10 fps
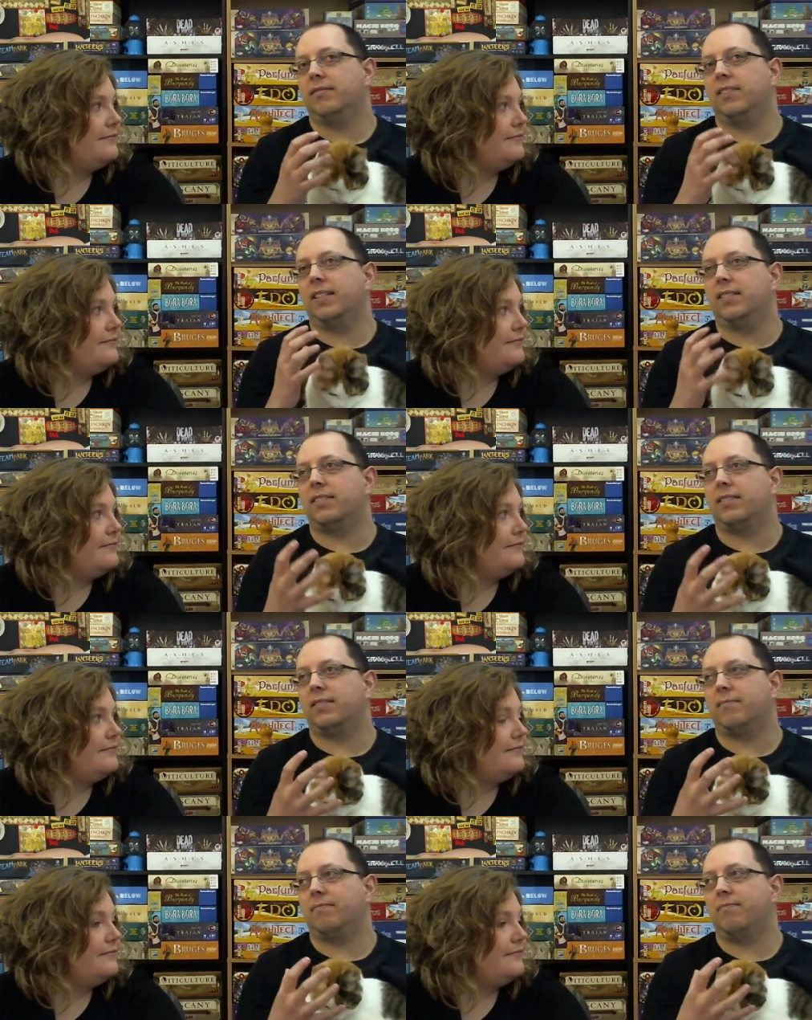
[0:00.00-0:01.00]

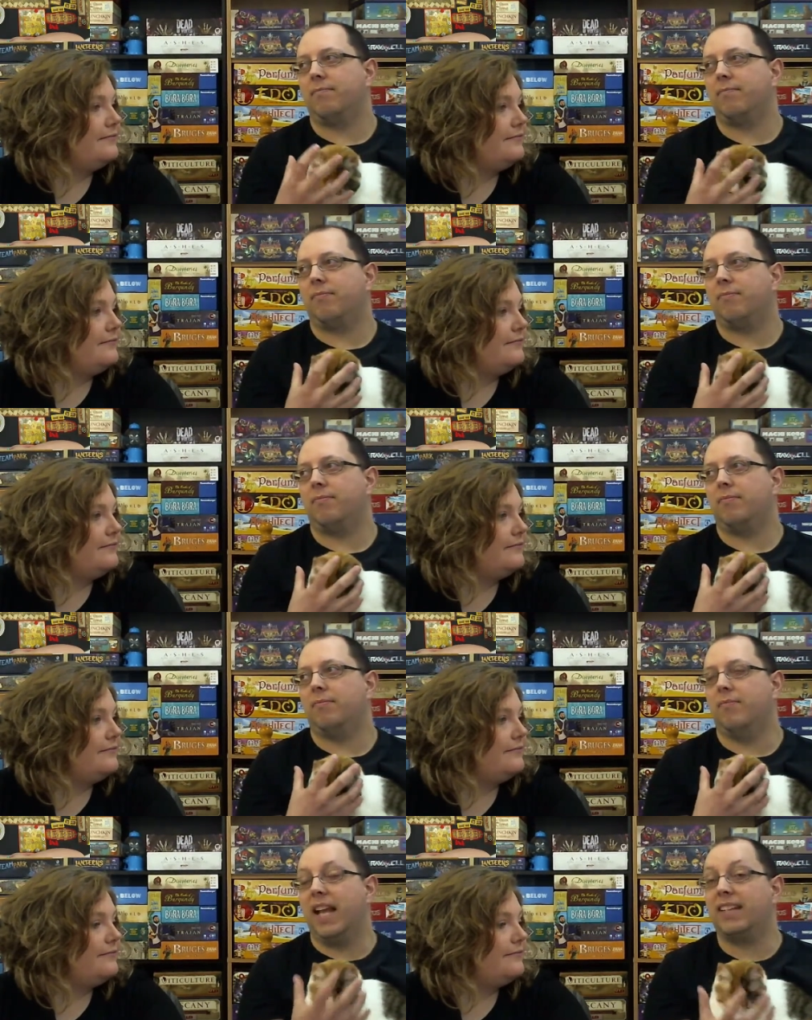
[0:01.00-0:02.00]
Speaker 1: it's
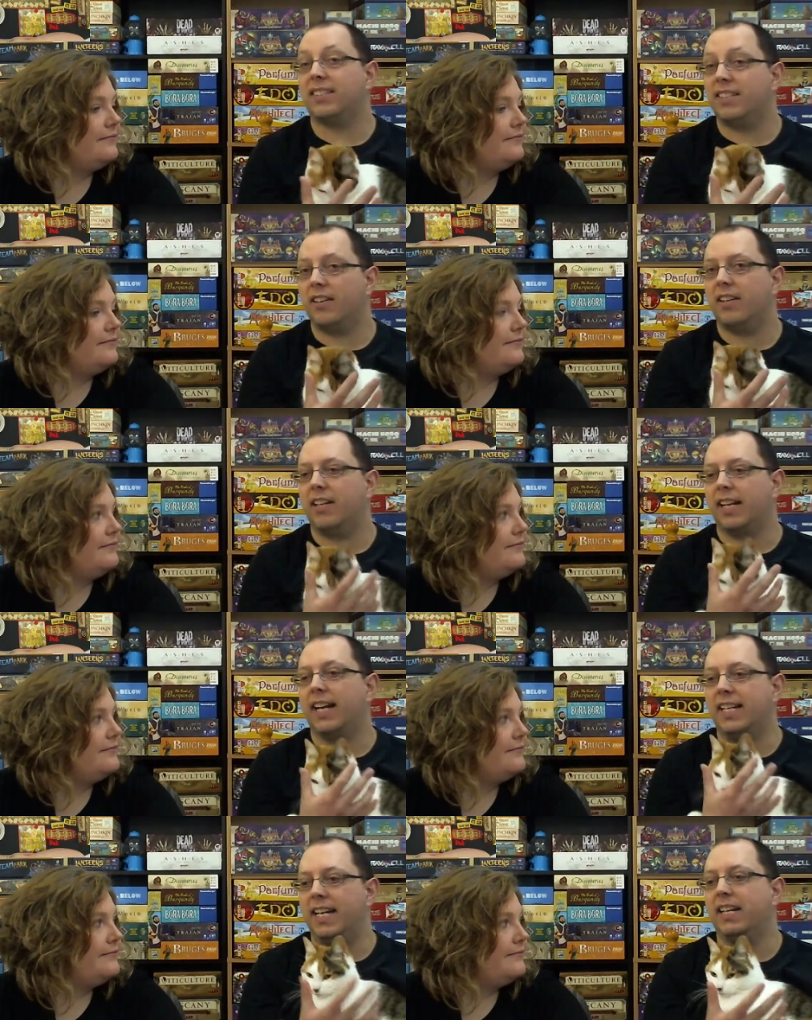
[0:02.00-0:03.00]
necessary, like I
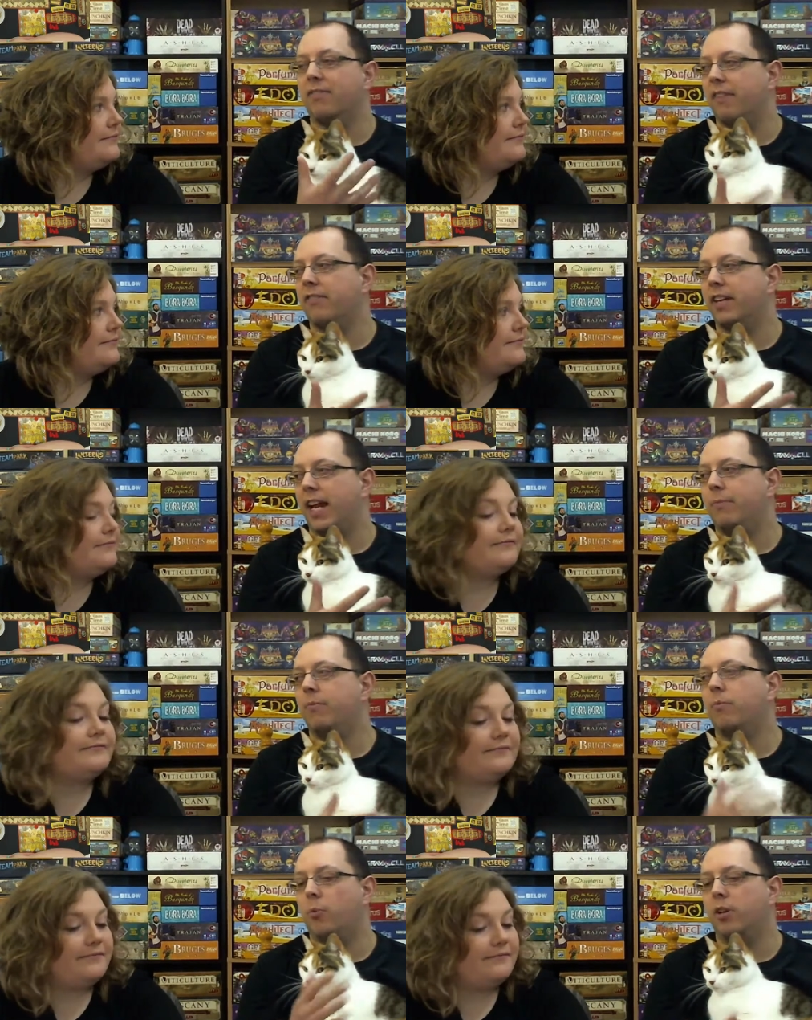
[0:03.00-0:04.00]
need it for every
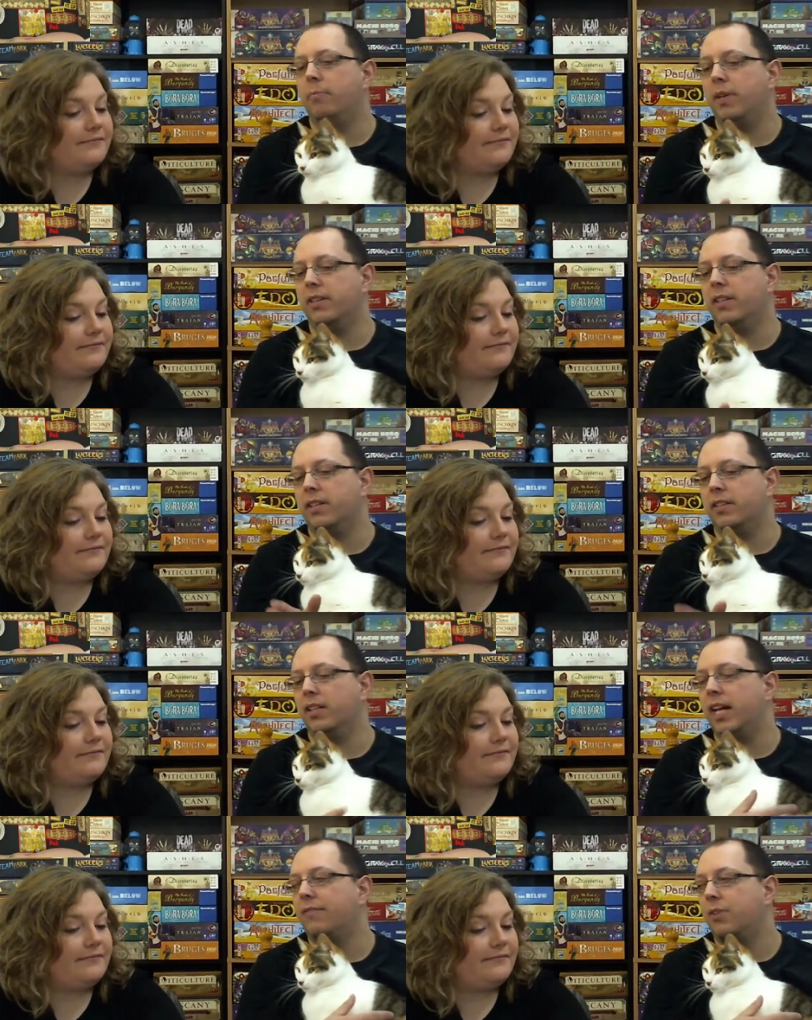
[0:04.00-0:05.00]
game, would be the the
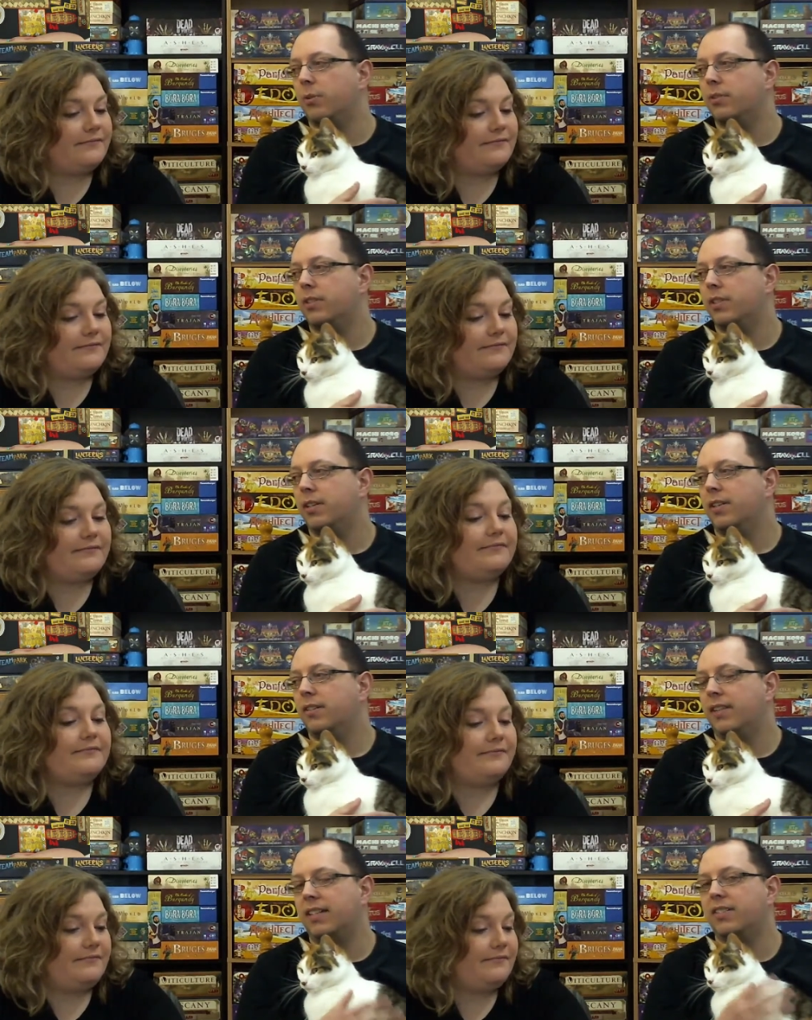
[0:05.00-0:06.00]
life goals.
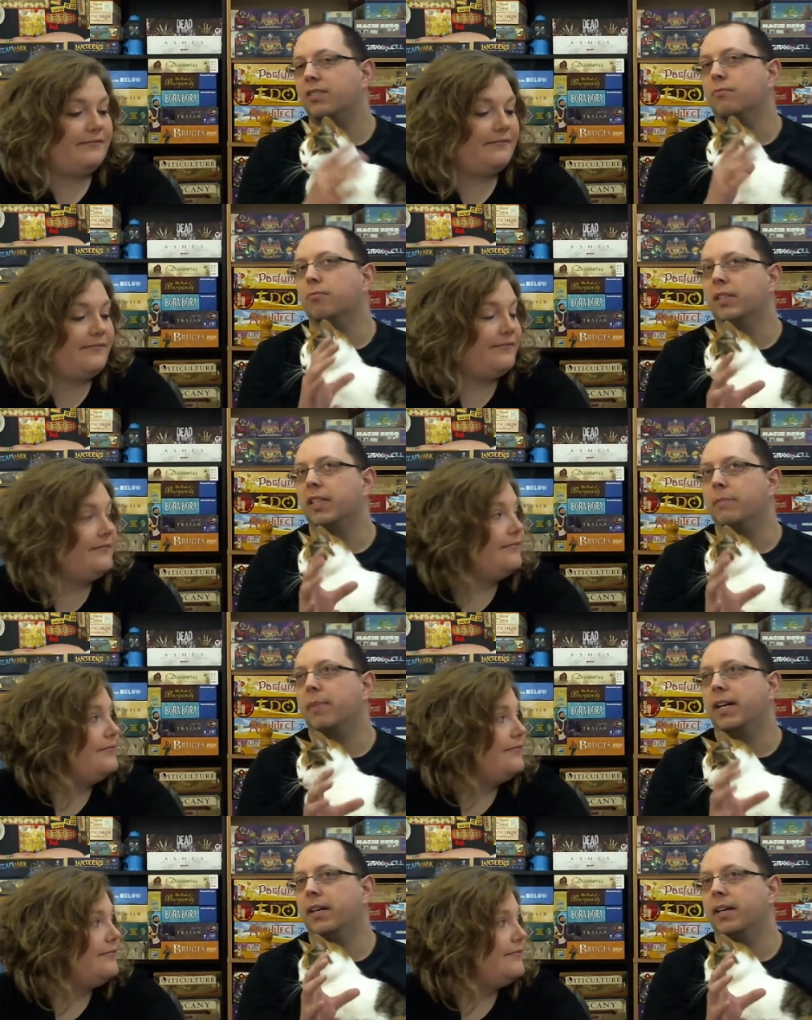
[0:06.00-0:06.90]
Mm-hmm. That's the really big